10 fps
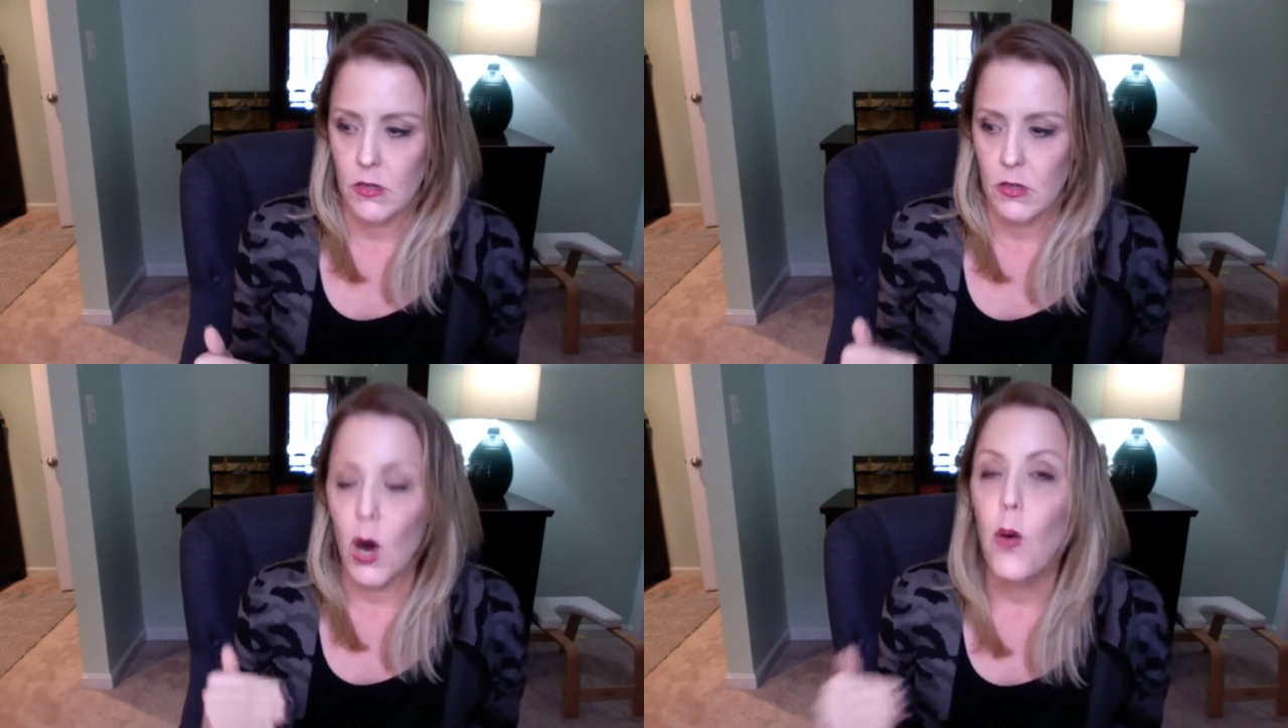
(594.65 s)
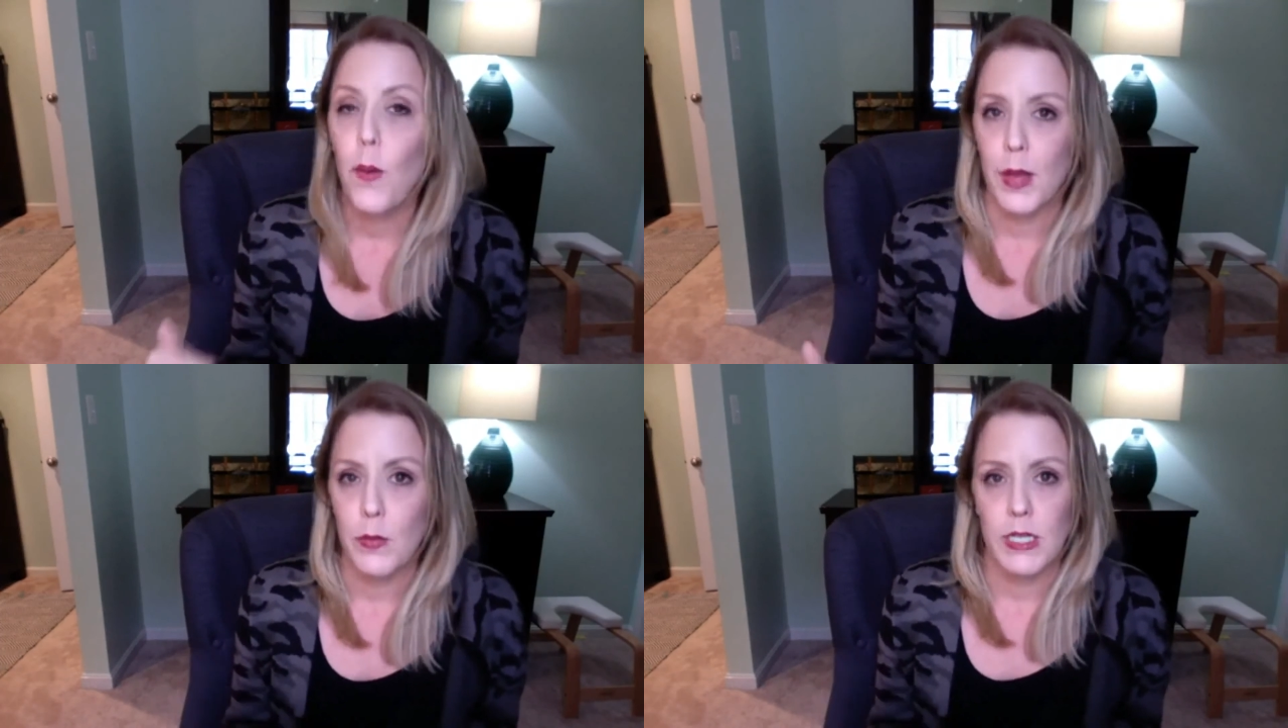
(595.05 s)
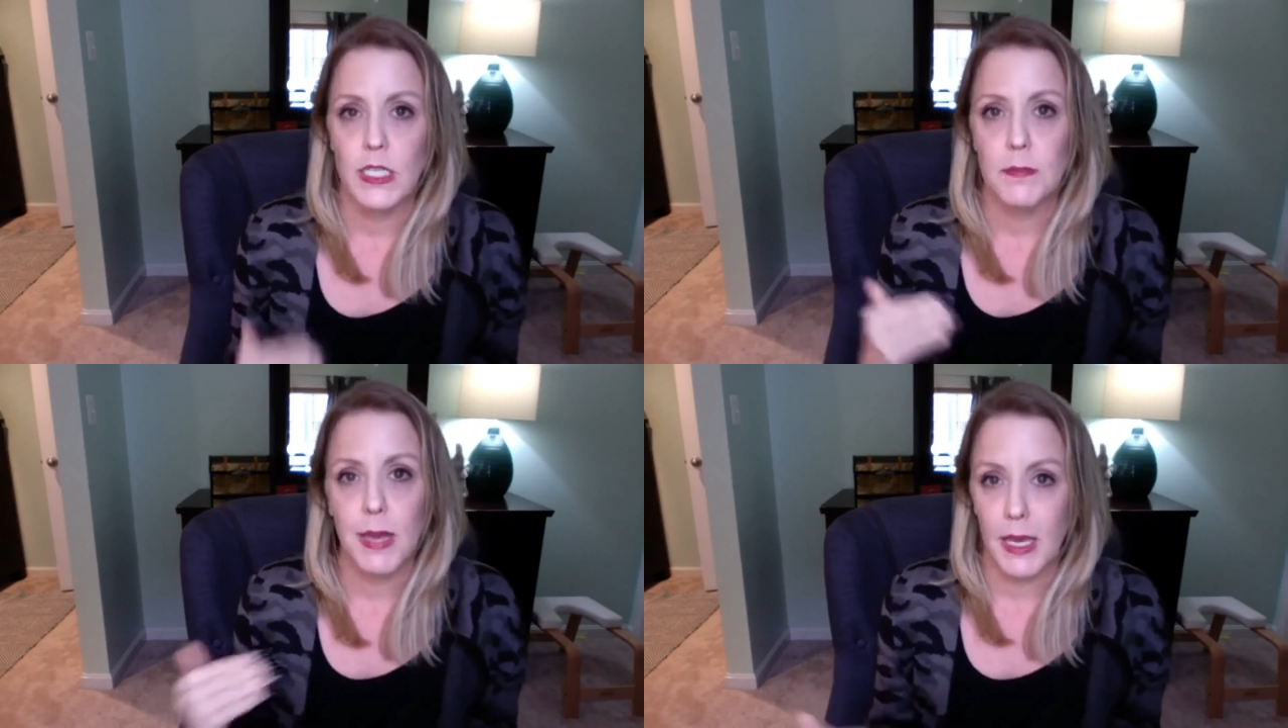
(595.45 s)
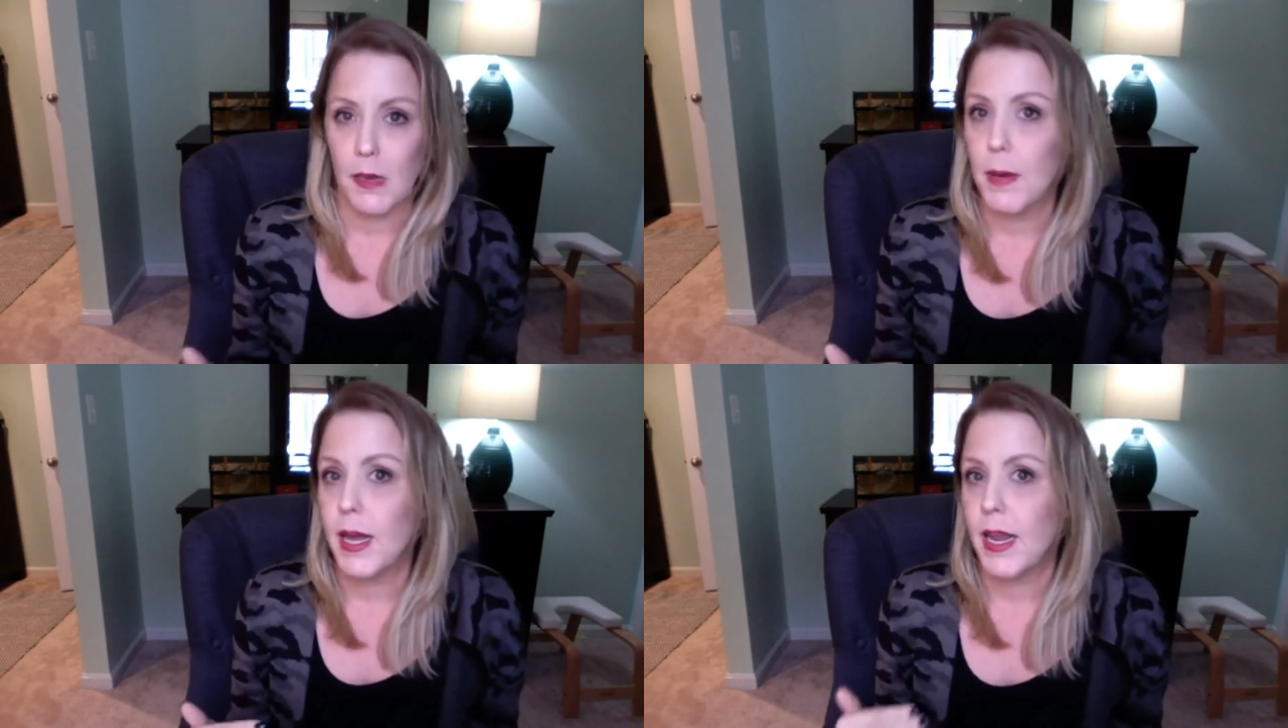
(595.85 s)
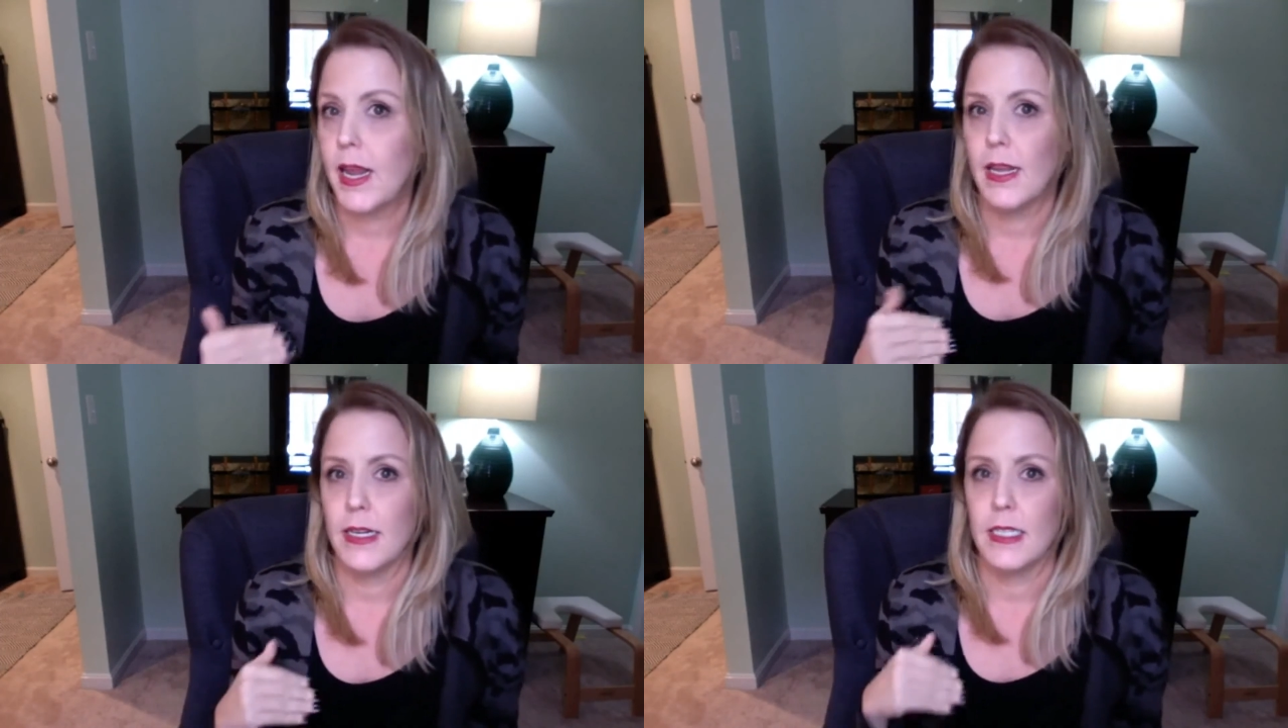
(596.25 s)
going where it's making
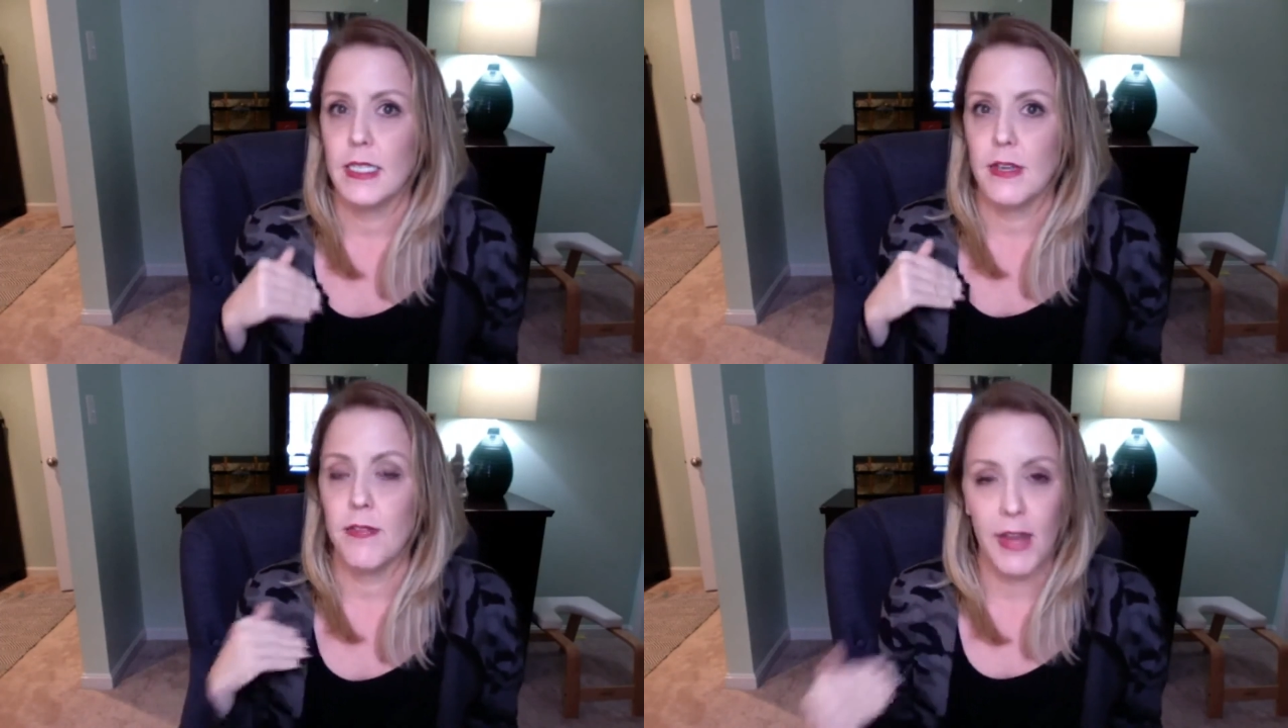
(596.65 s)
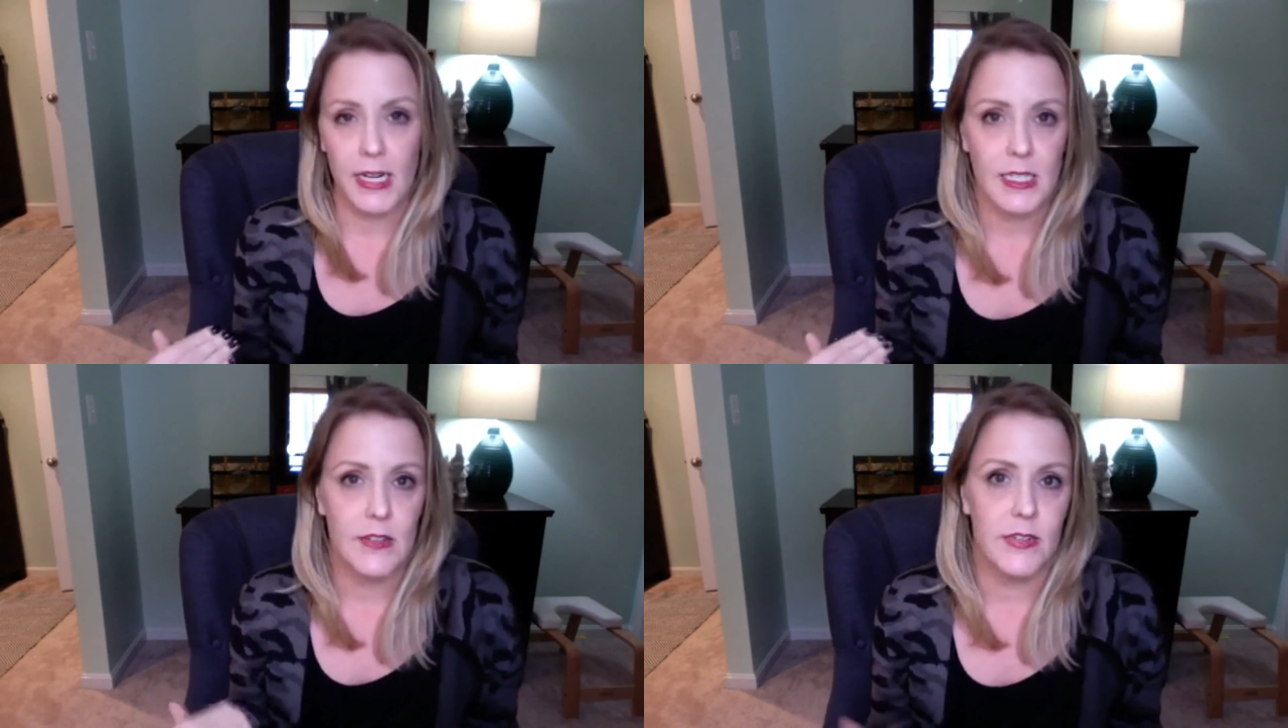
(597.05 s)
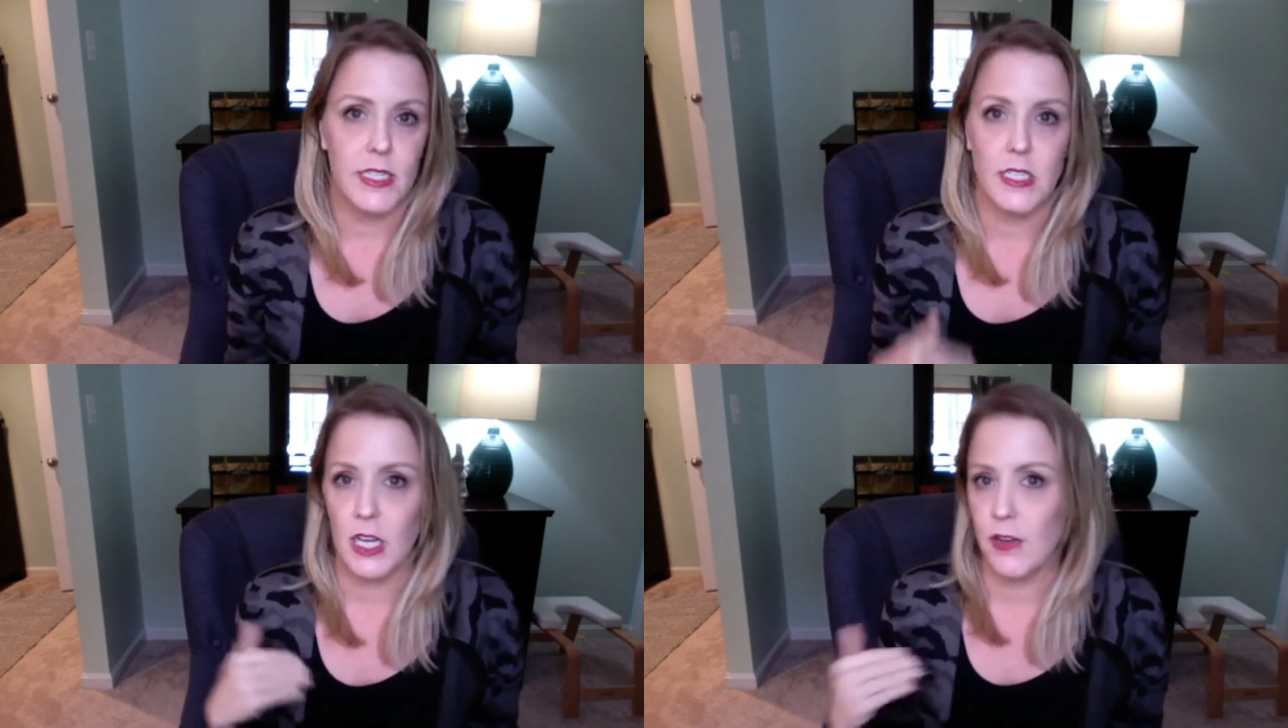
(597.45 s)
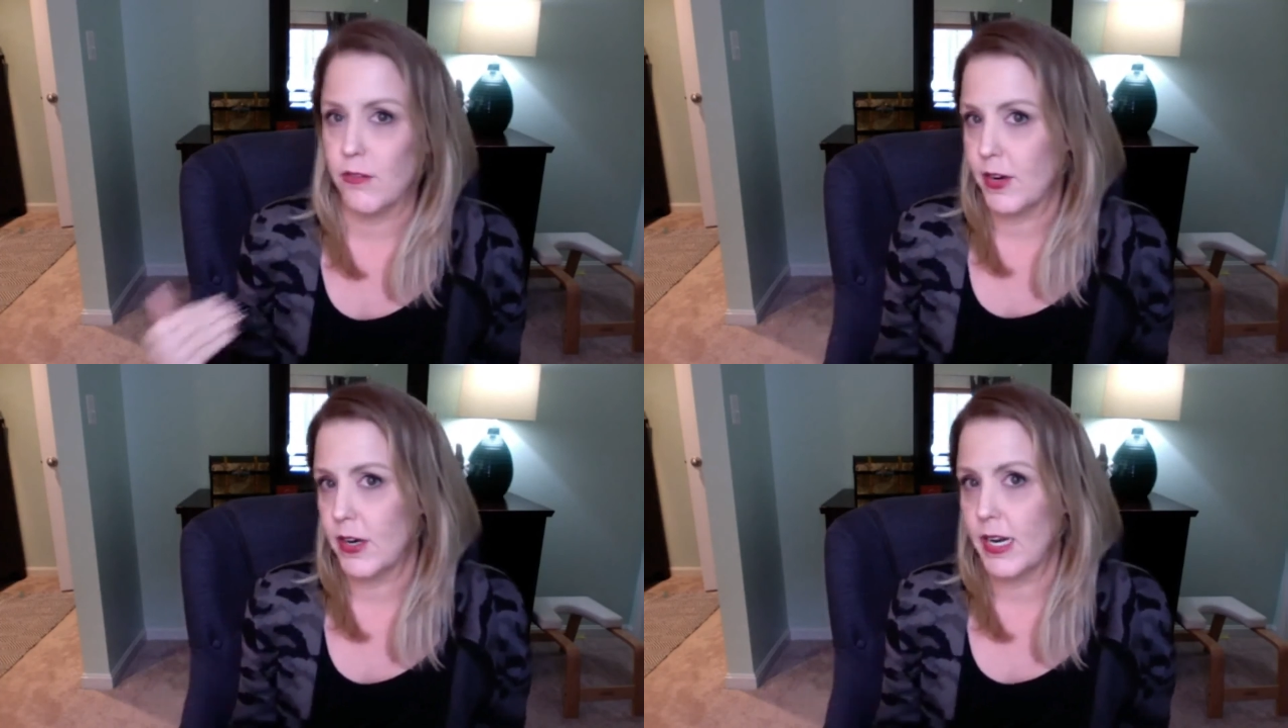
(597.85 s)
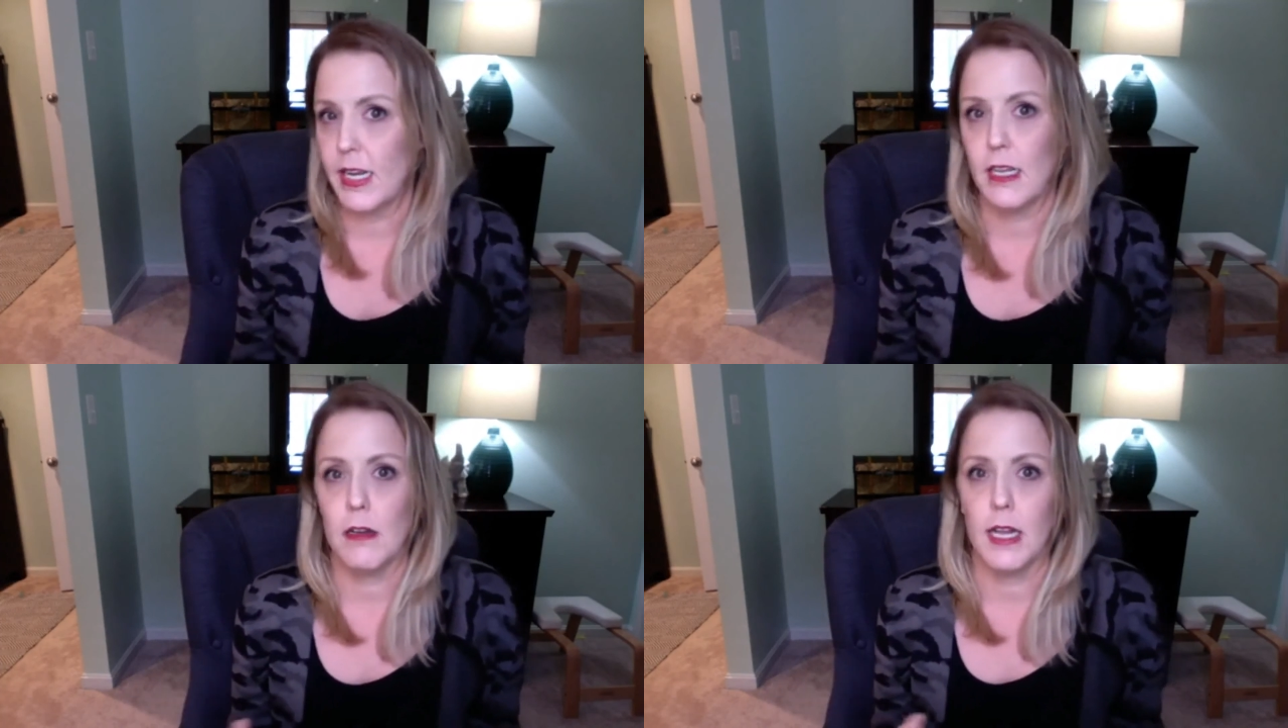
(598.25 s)
money and it's effective and it's
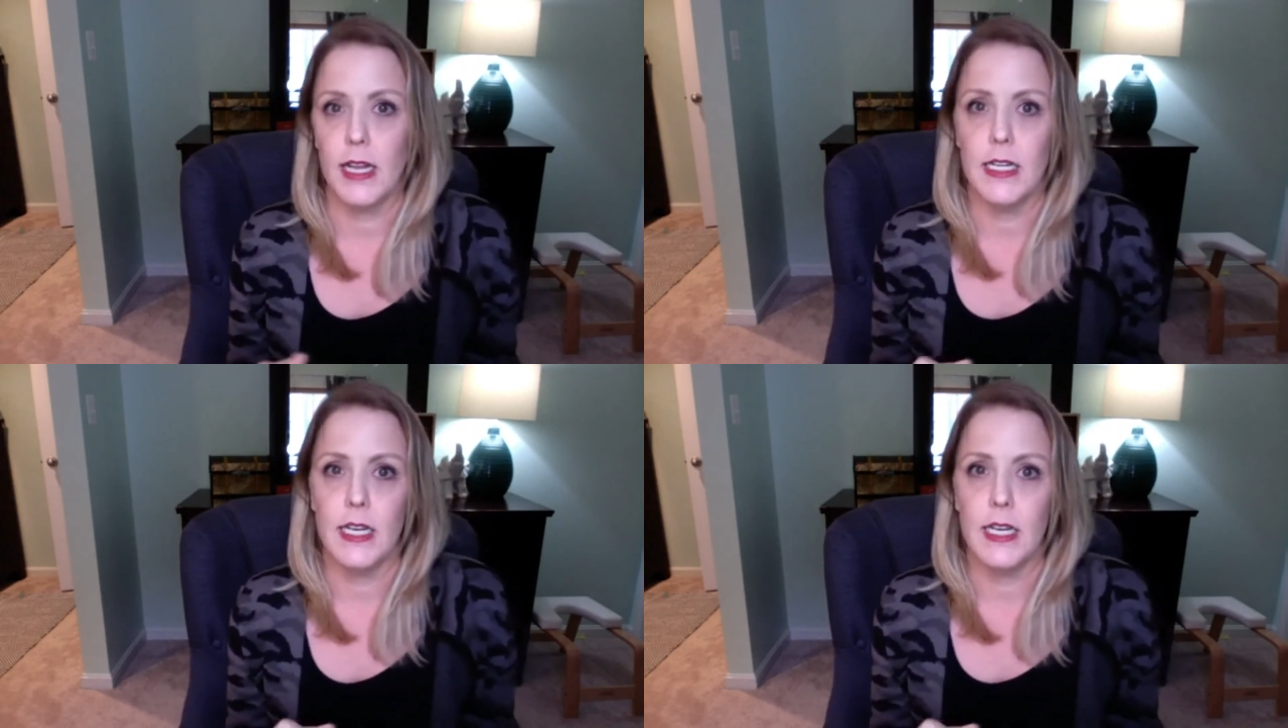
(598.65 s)
converting and